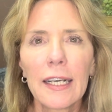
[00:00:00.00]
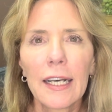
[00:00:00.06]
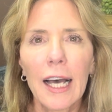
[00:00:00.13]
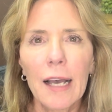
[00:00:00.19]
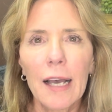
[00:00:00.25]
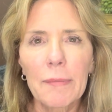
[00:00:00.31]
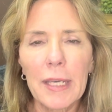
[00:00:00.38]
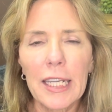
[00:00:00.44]

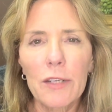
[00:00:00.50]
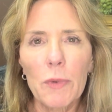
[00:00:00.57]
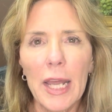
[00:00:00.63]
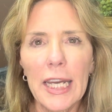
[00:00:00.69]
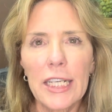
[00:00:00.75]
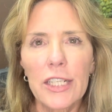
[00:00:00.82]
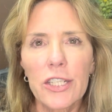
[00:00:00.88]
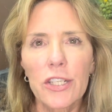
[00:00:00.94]
I'm getting
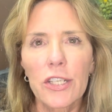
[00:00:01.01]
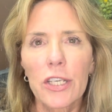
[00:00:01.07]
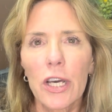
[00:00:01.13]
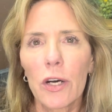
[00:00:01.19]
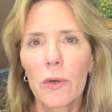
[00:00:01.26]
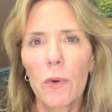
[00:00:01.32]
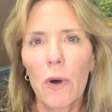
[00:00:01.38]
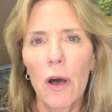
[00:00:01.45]
ready to
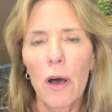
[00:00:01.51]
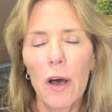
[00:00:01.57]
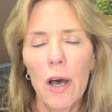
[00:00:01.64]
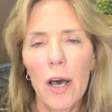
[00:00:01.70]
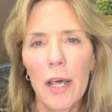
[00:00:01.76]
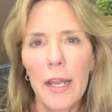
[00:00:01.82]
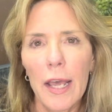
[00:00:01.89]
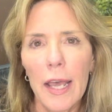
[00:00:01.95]
go
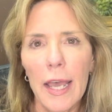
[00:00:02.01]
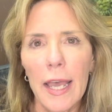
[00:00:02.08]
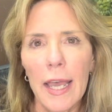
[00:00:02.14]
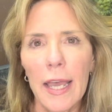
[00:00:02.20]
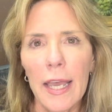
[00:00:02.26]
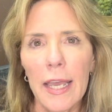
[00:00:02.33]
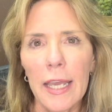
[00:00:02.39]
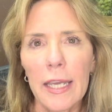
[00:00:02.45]
on
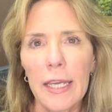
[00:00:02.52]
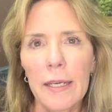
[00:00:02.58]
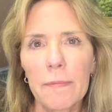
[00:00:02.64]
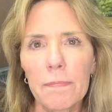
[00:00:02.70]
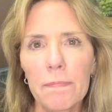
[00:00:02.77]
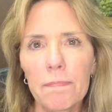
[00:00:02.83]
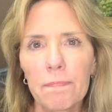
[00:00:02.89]
a